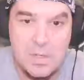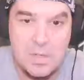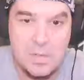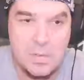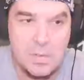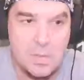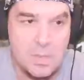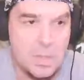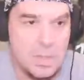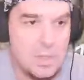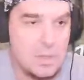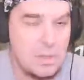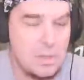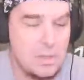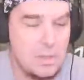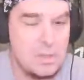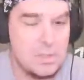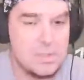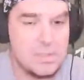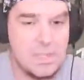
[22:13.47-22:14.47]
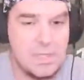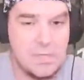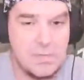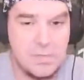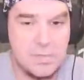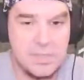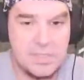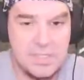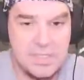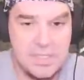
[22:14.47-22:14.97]
Well, looks like
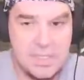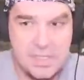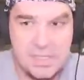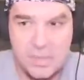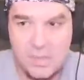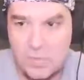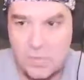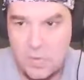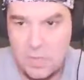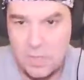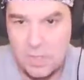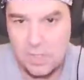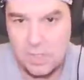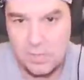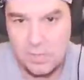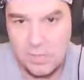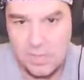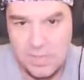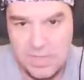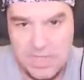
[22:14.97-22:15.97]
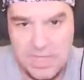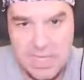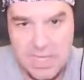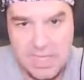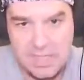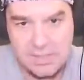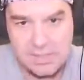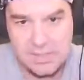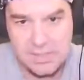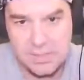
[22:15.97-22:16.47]
we're dead in the water with
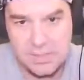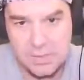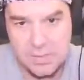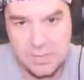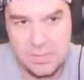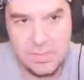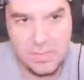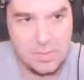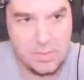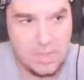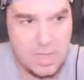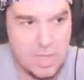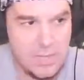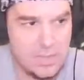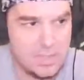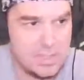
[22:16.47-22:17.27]
that, so I'm gonna grab a